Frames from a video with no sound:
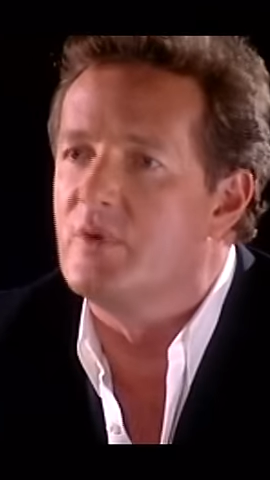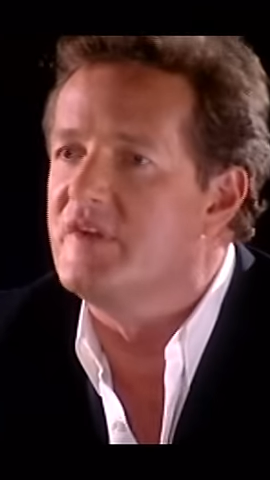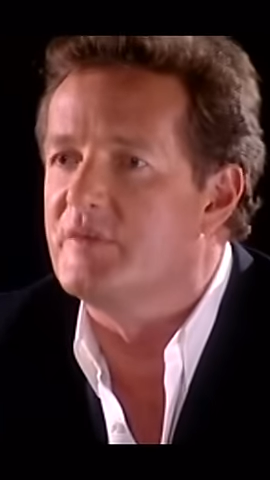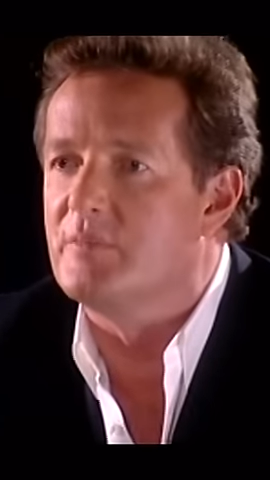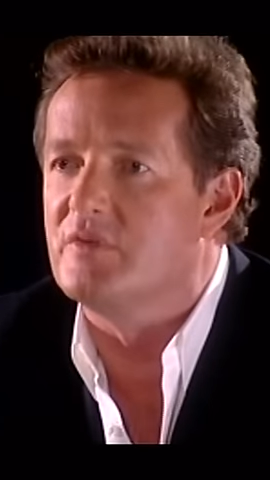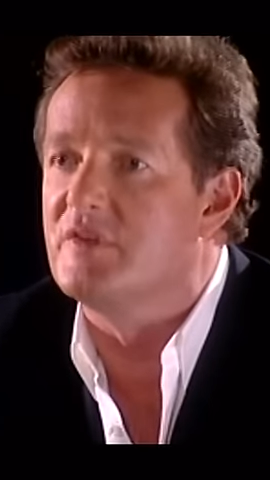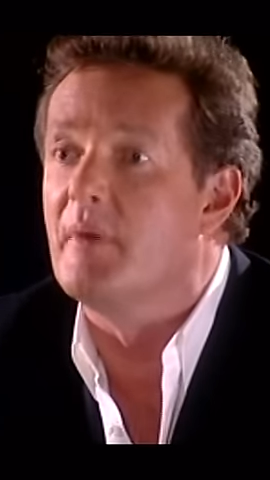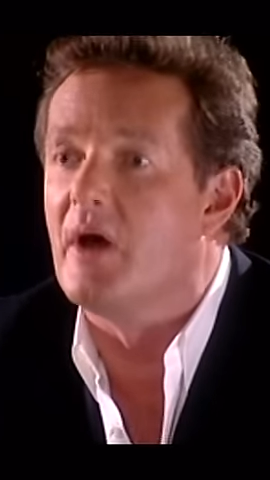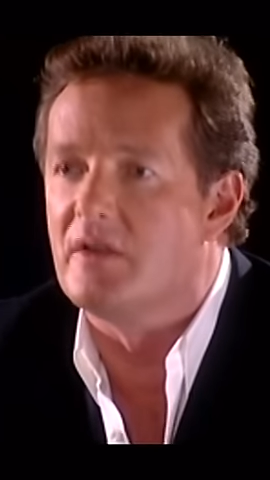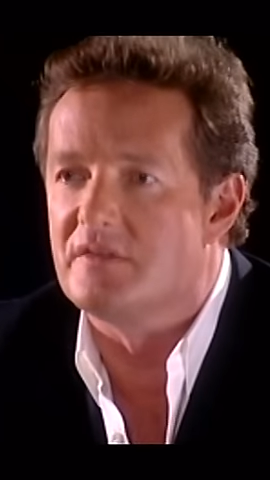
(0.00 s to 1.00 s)
of unreasonable
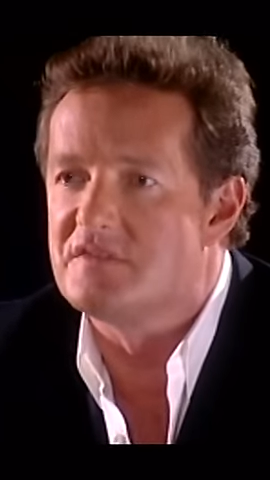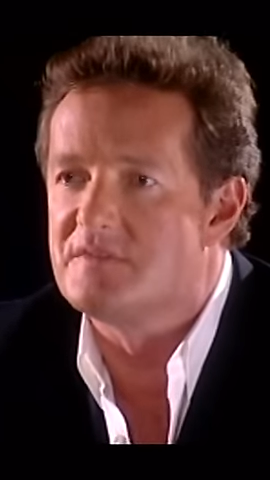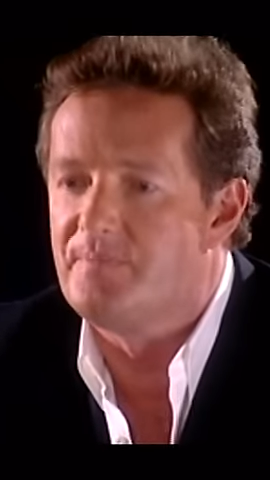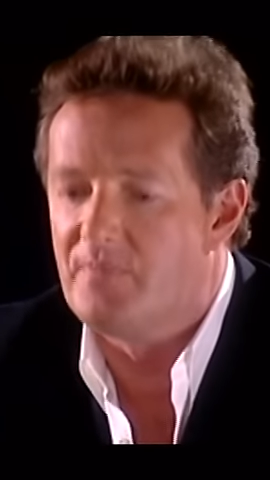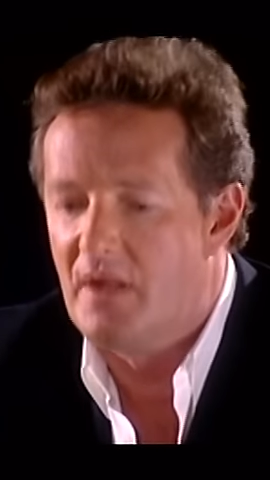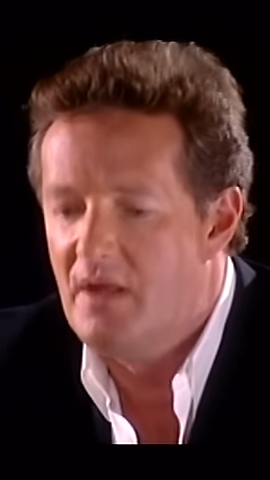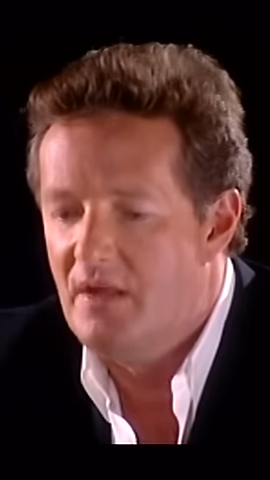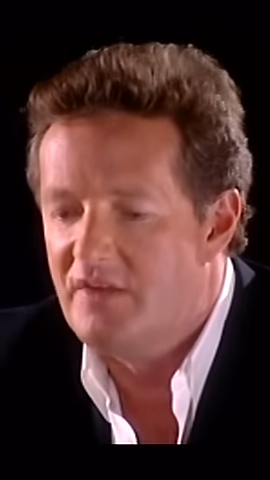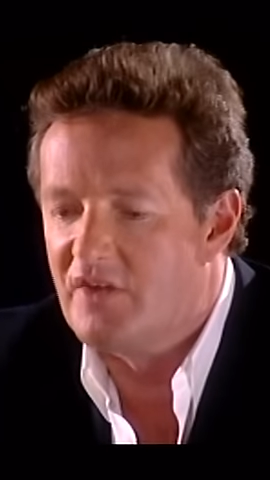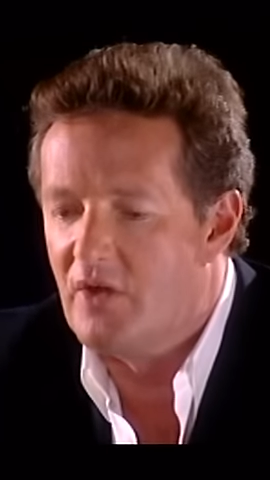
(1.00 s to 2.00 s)
demands.
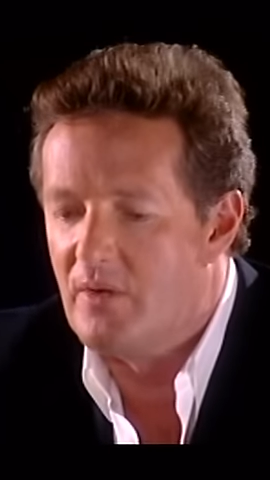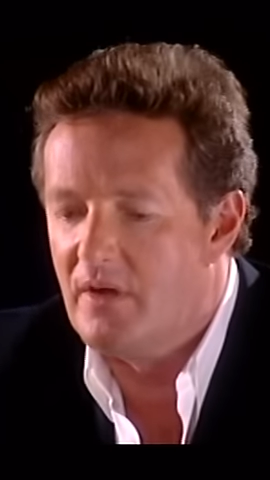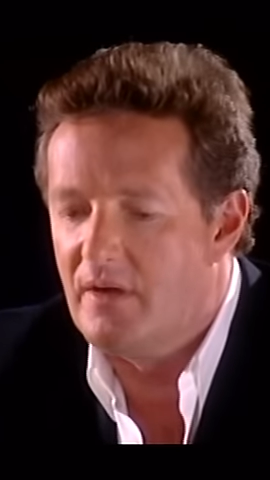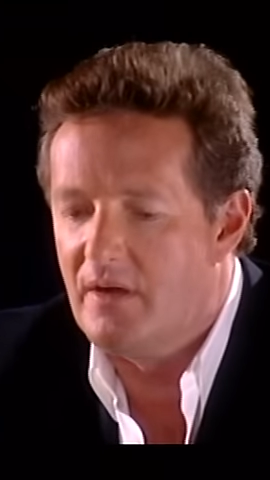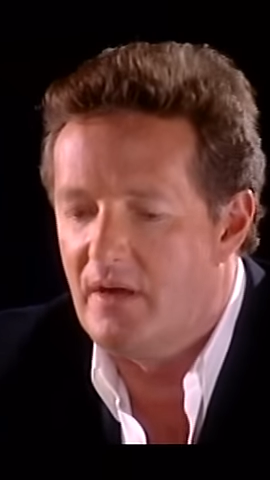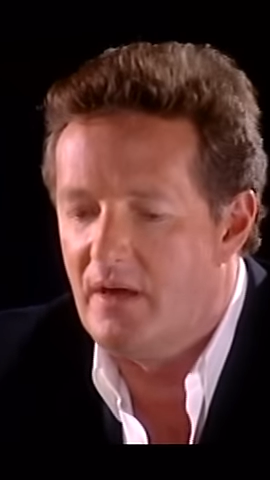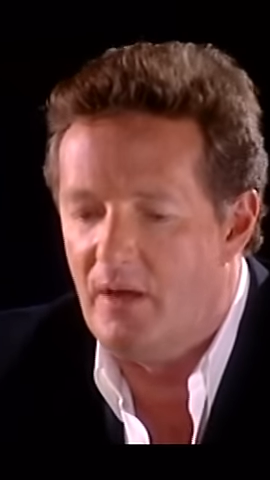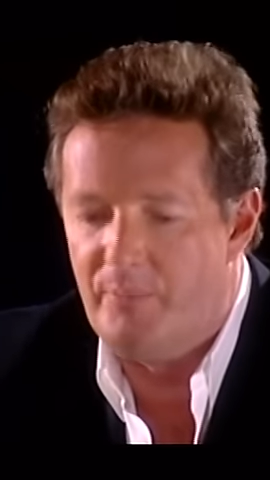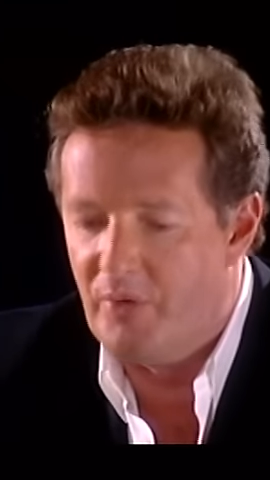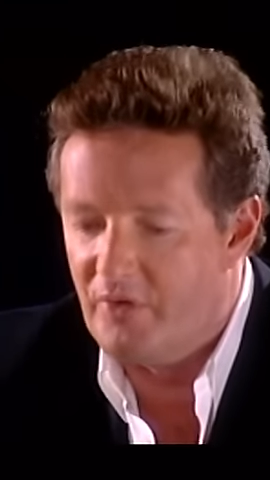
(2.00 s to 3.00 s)
So
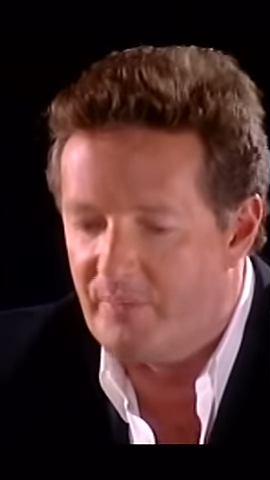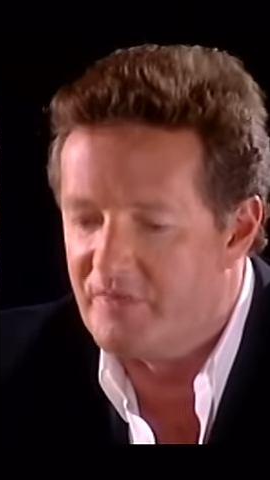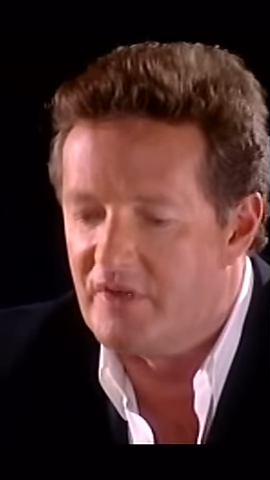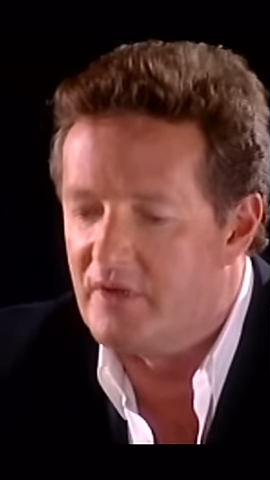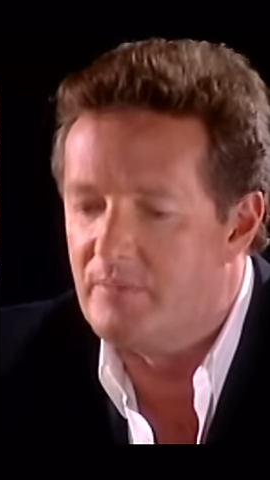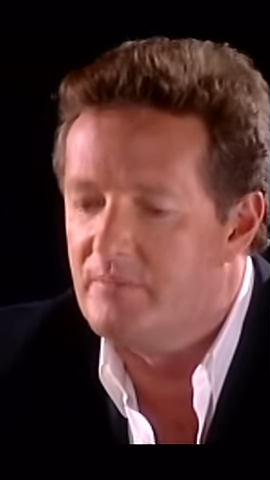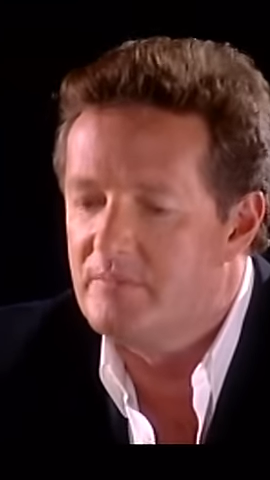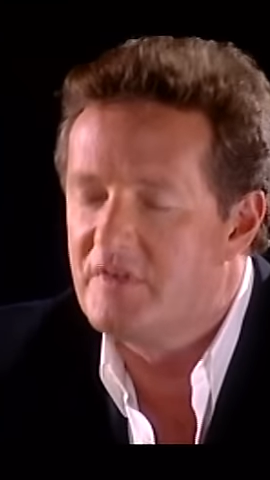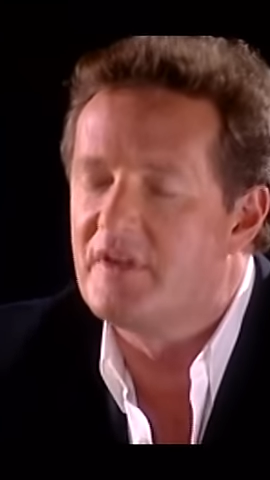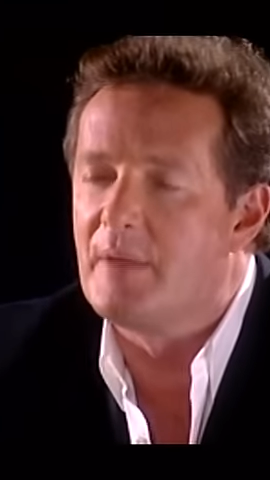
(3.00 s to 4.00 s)
I'll put them to you.
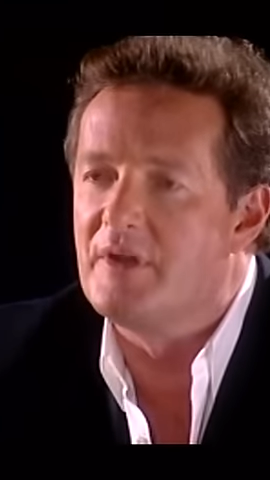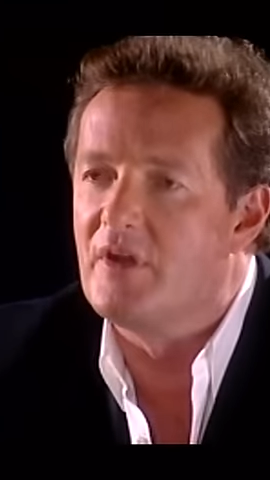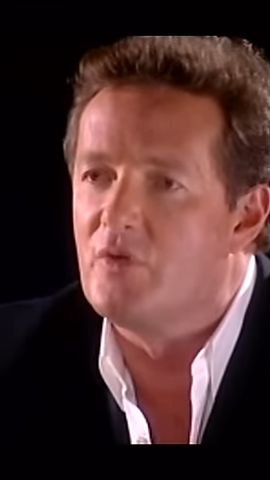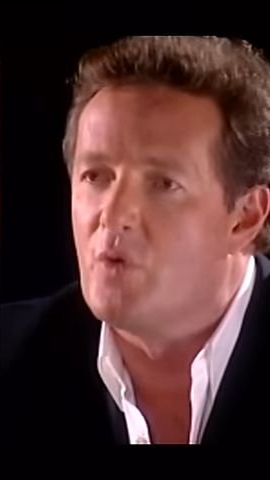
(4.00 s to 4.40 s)
Just let me